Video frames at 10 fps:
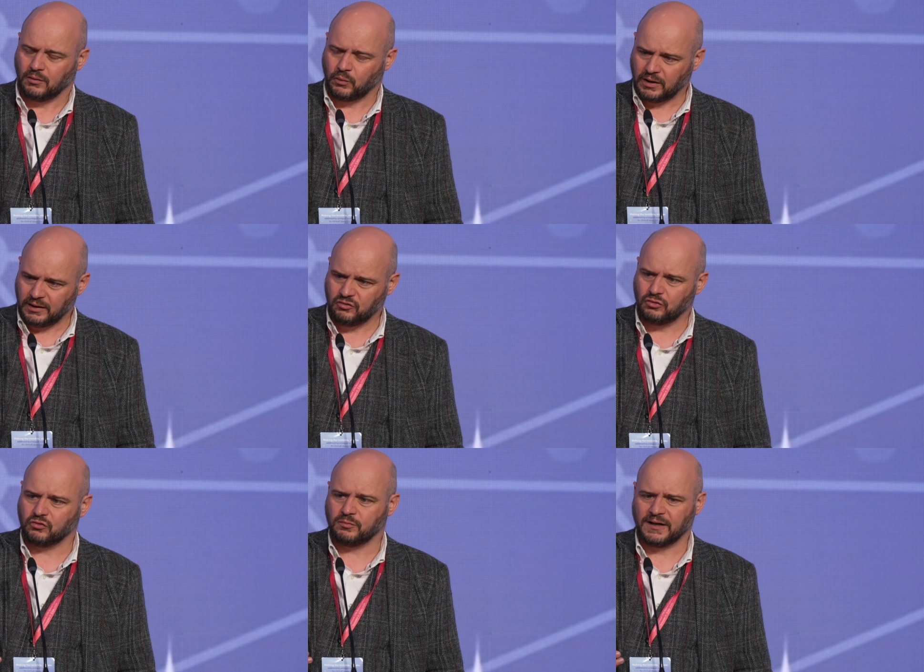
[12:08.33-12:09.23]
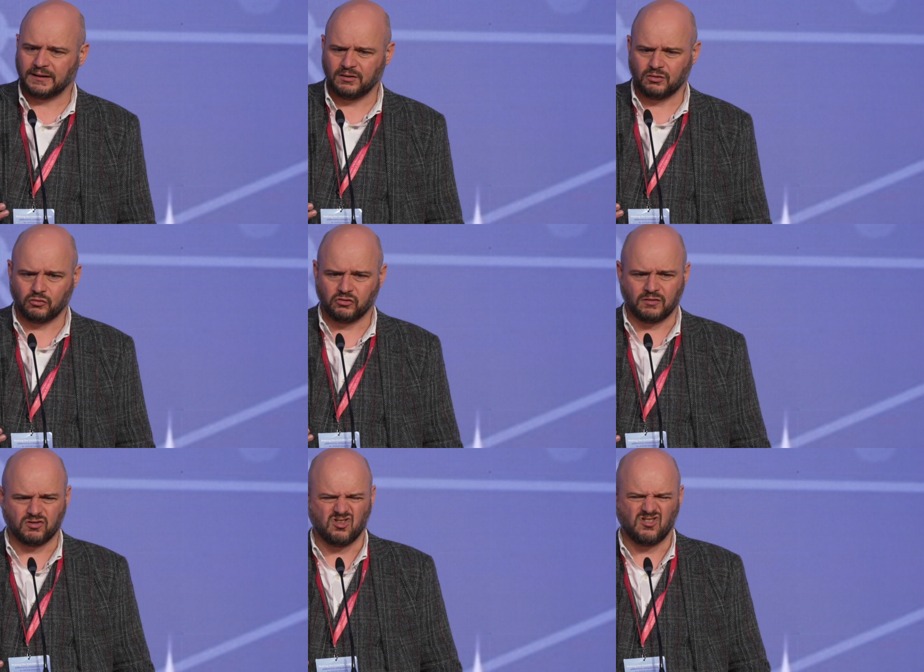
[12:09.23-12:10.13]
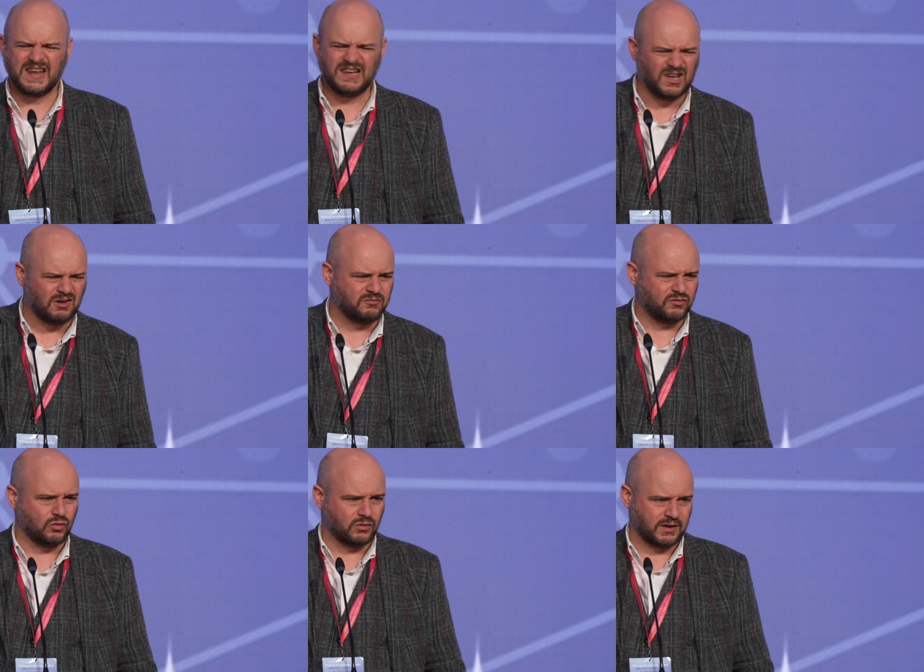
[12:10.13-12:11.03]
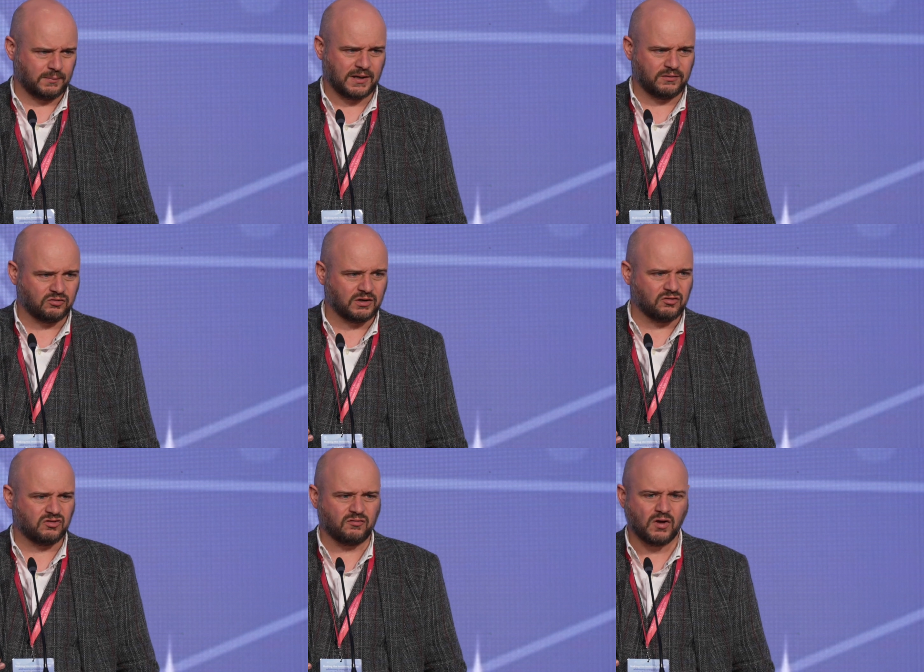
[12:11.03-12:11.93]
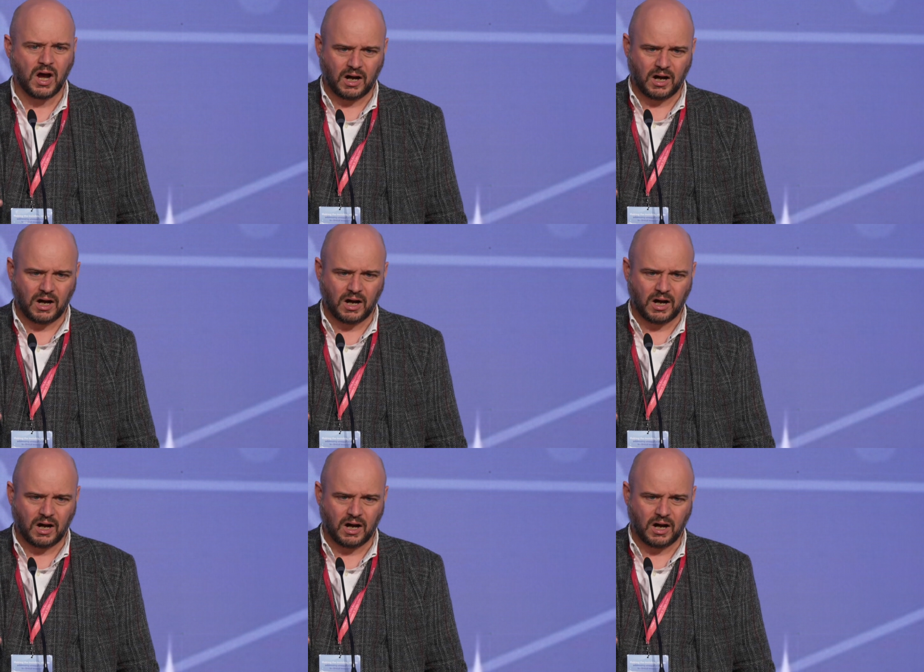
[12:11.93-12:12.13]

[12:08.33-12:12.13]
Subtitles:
When I talk to my clinical services, they love talking about this kind of stuff.